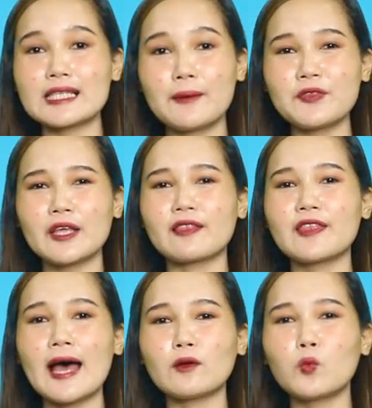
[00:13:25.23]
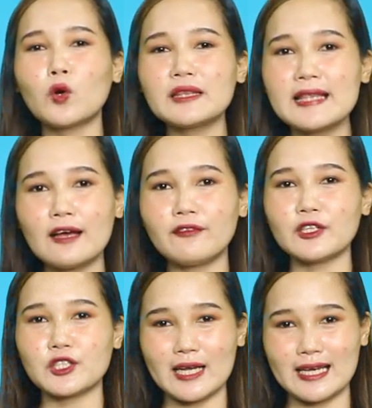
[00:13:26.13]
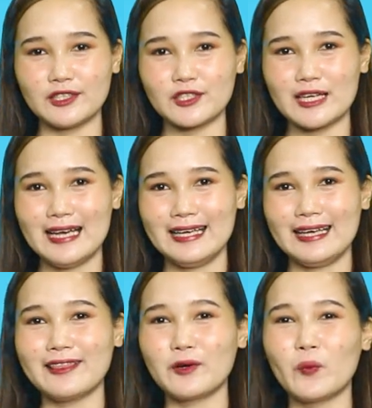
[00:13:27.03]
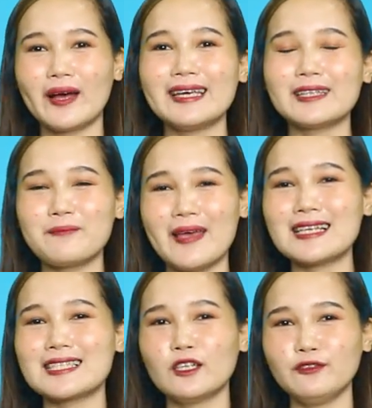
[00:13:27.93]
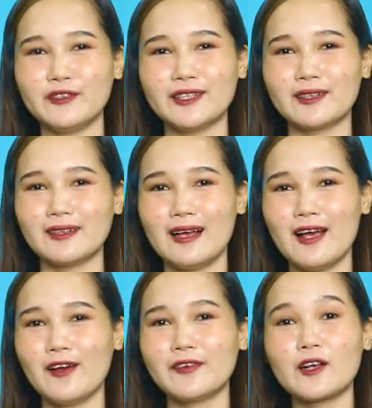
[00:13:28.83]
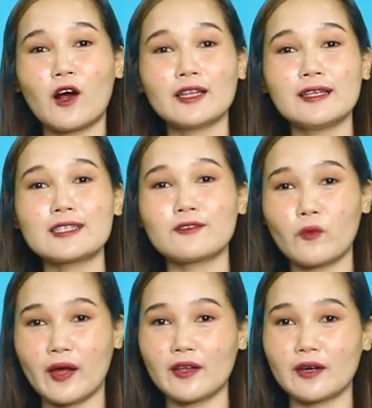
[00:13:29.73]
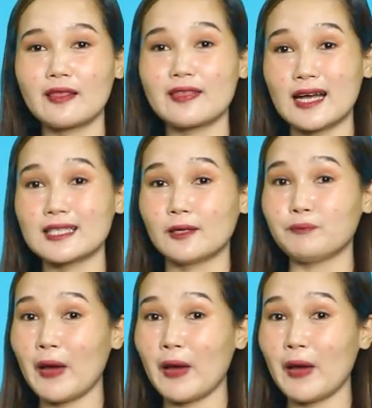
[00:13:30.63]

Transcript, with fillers: something that will never change in the way it makes you feel, regardless of whether that's on